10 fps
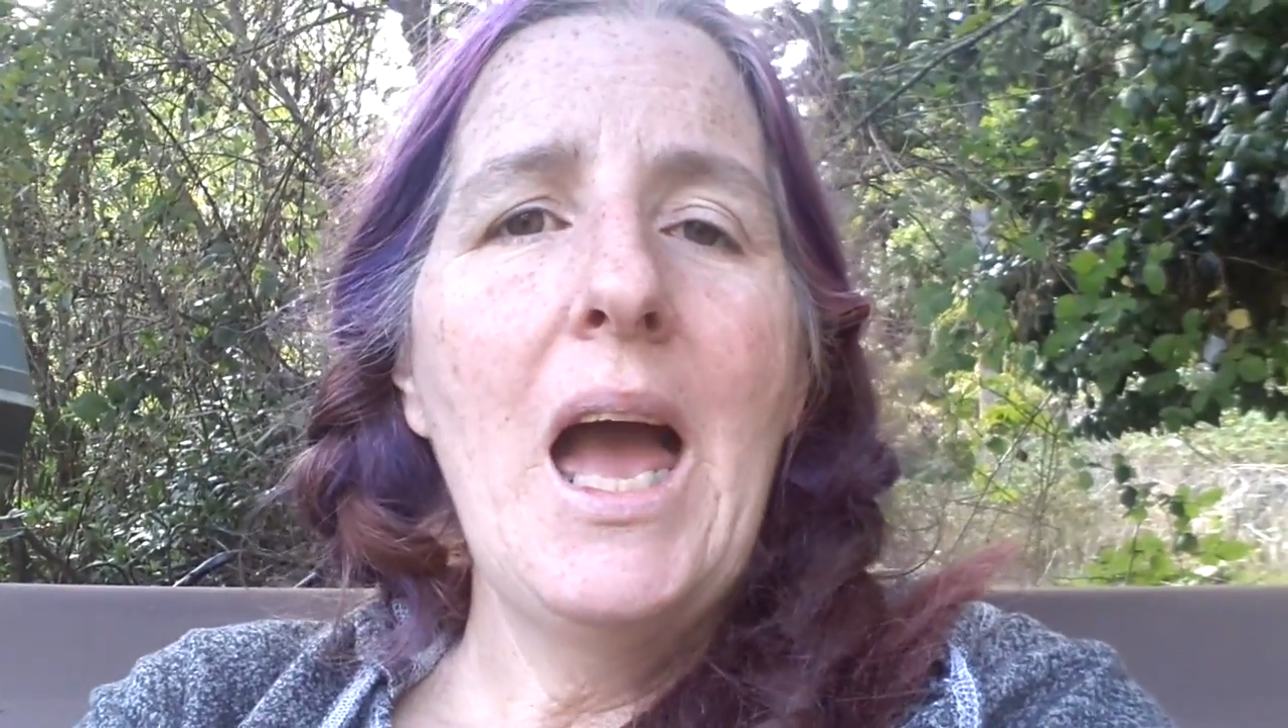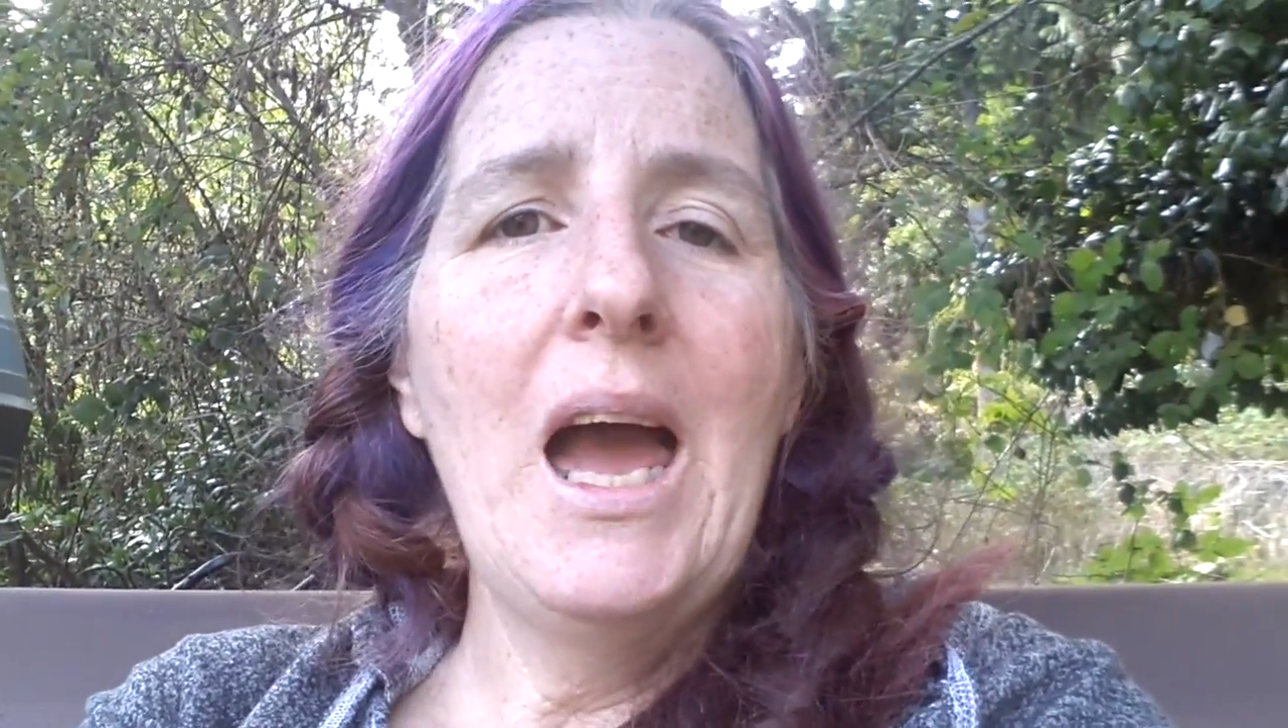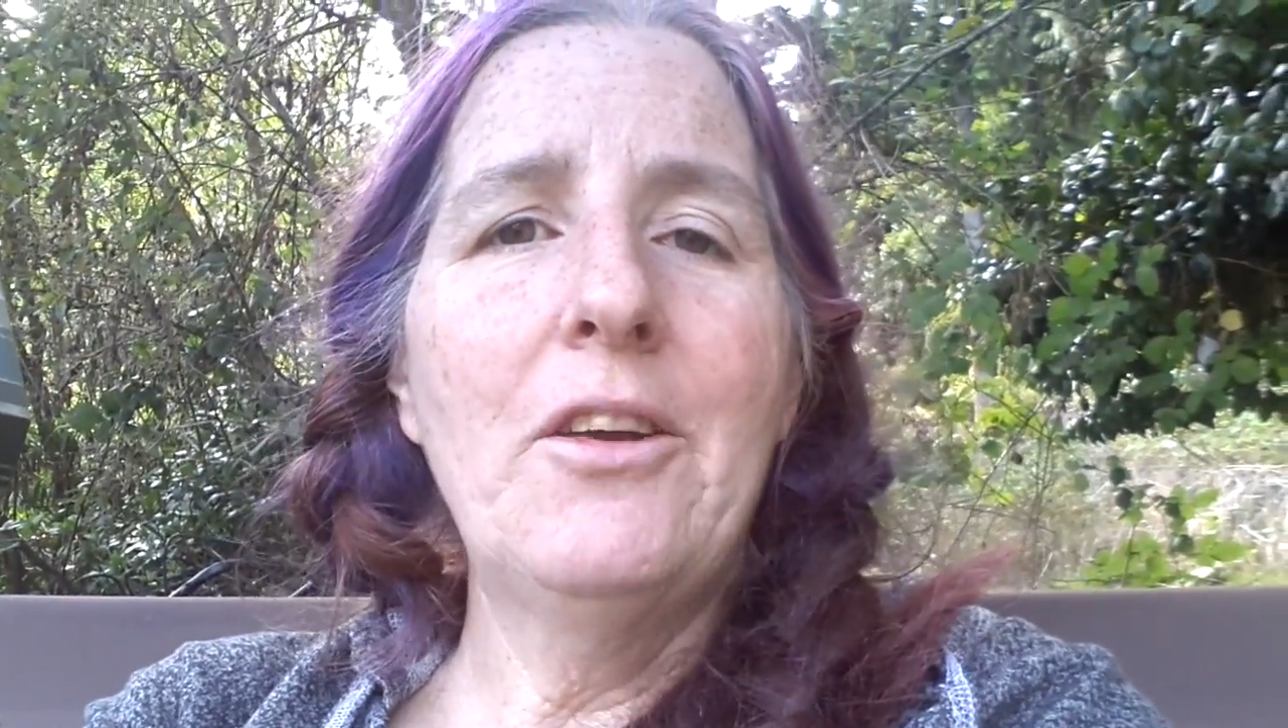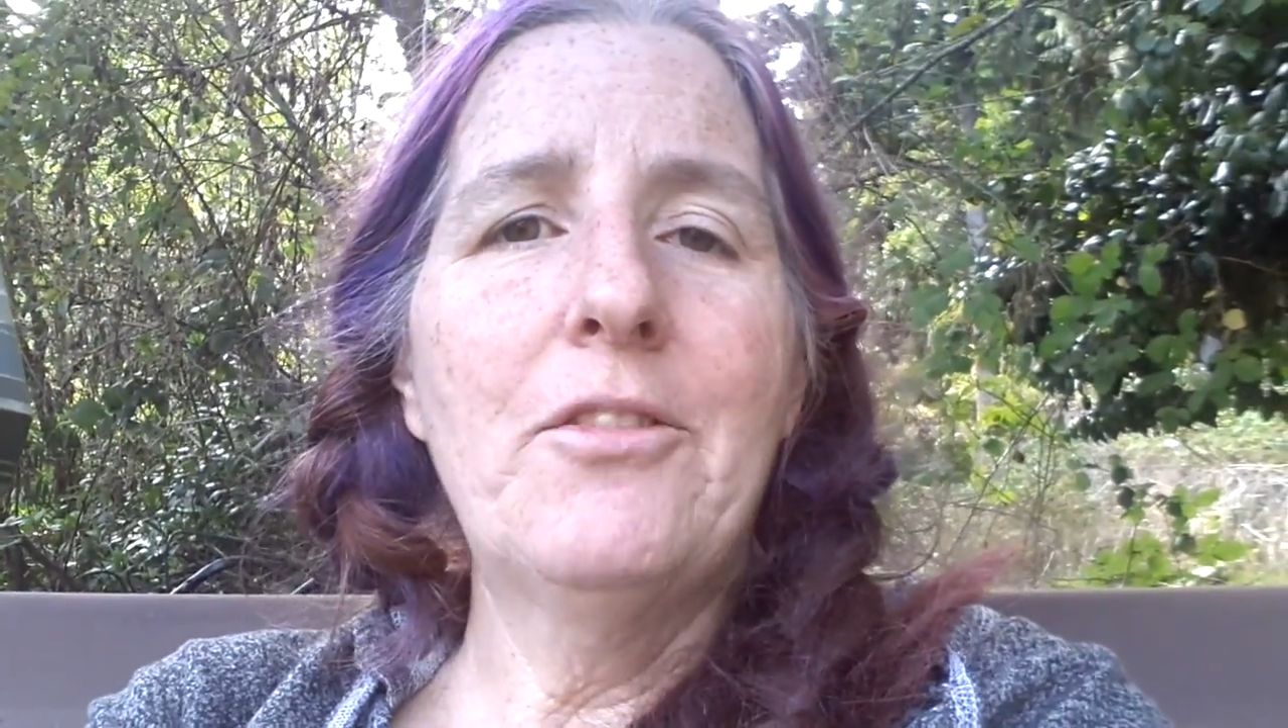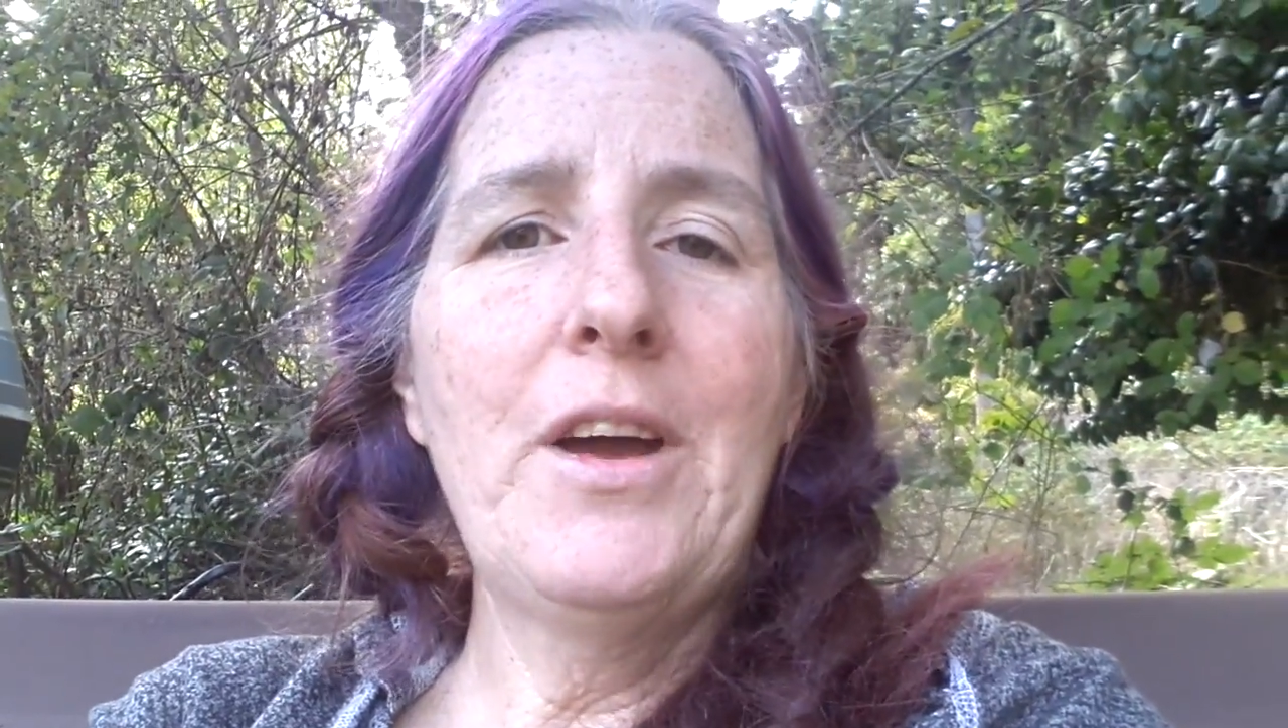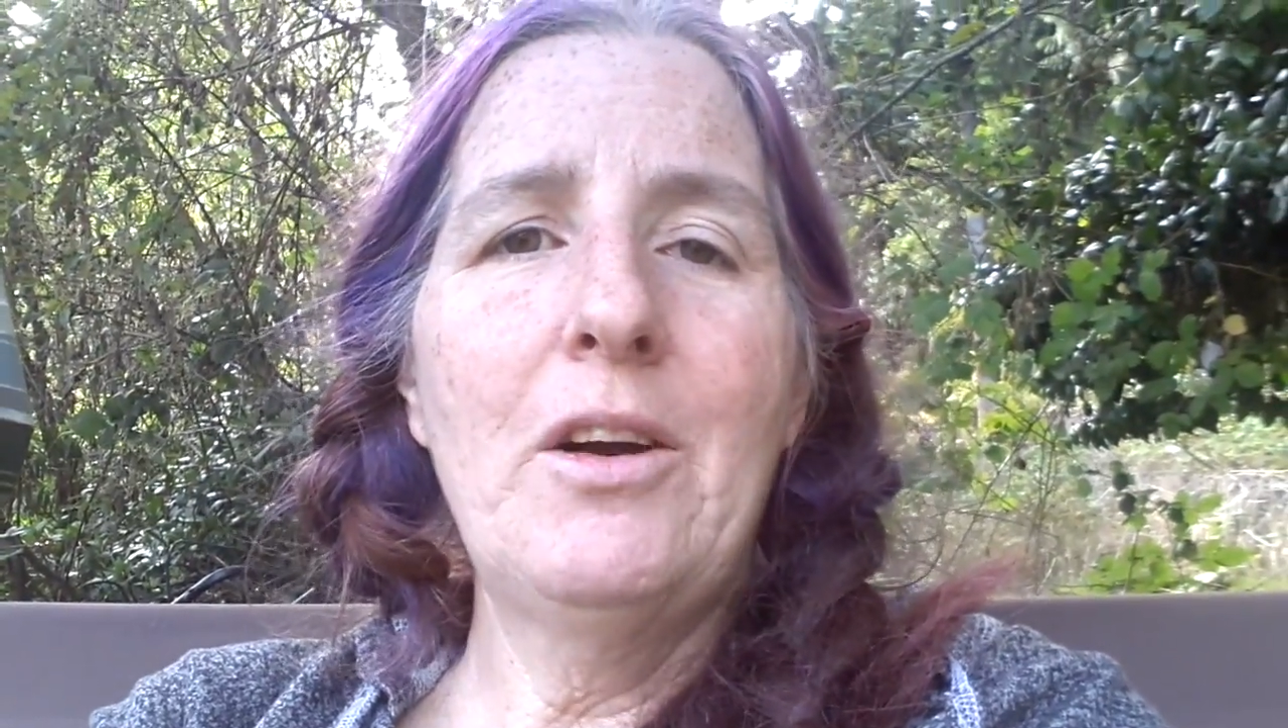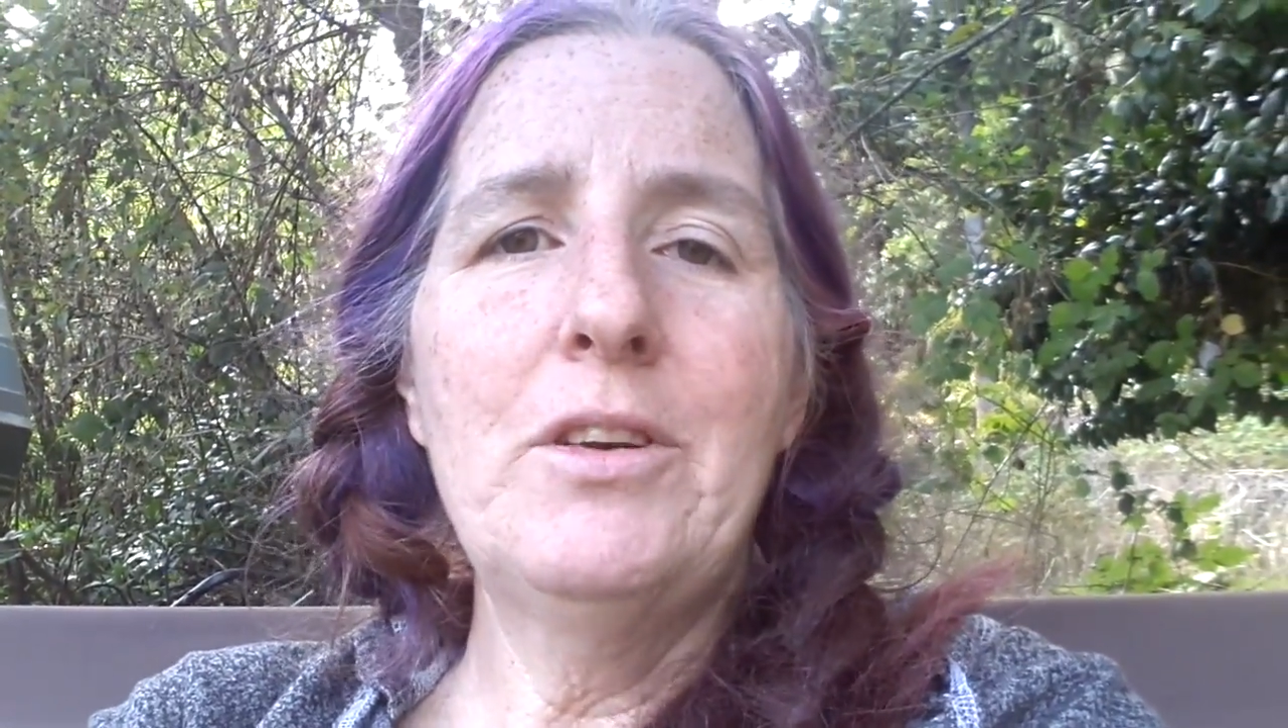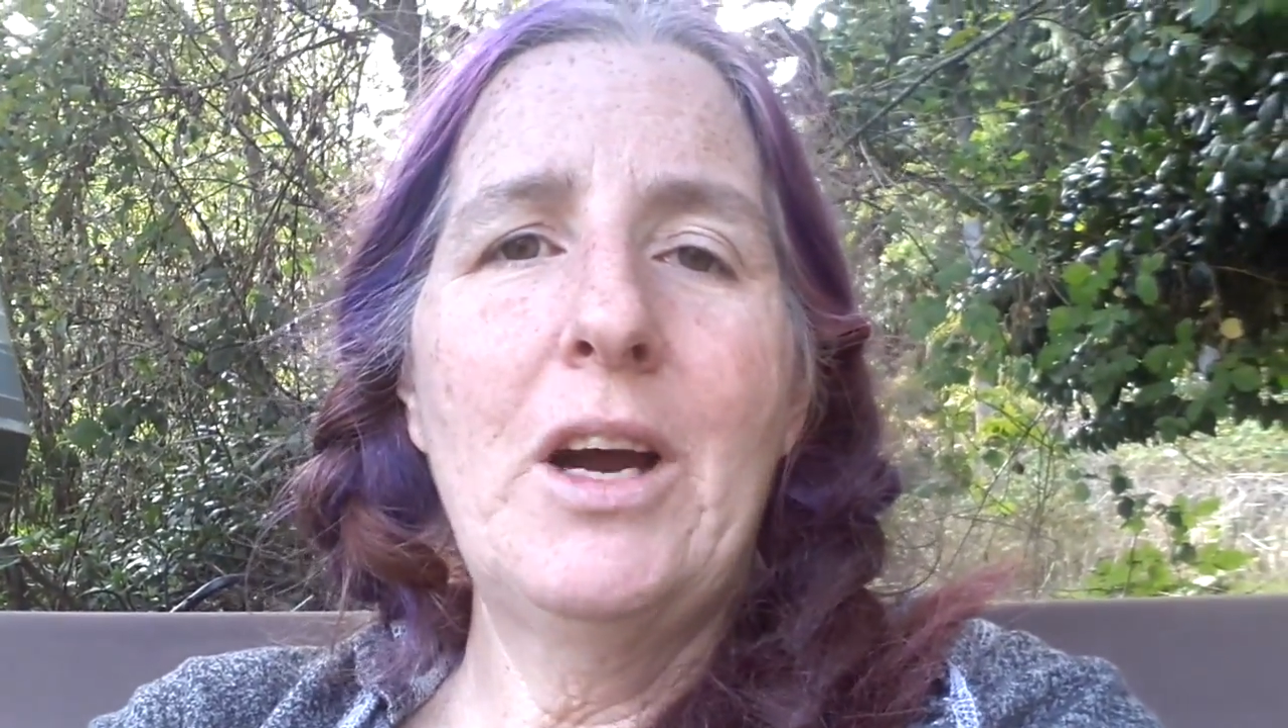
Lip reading: and found